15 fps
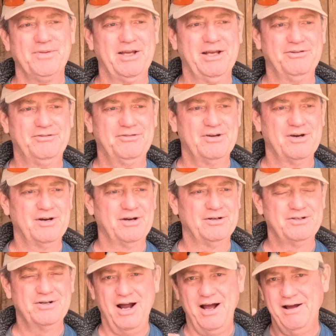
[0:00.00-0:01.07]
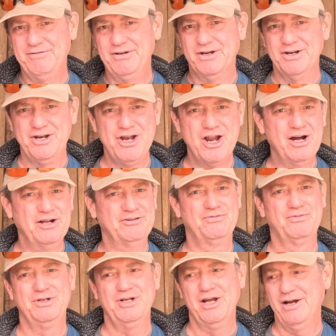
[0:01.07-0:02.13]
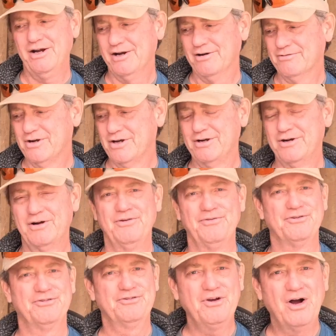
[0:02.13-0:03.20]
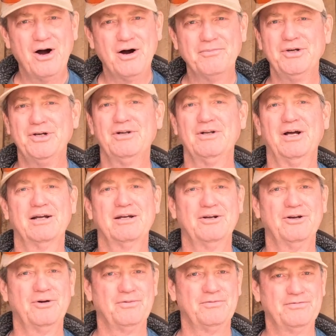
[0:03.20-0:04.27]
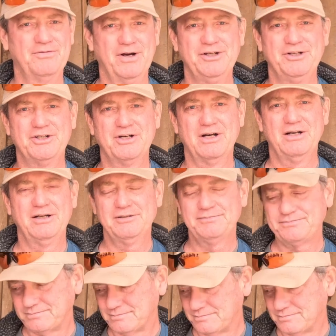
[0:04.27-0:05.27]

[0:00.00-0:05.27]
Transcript: It's gonna drive you nuts when you hear it running on the sawmill like an old freight train.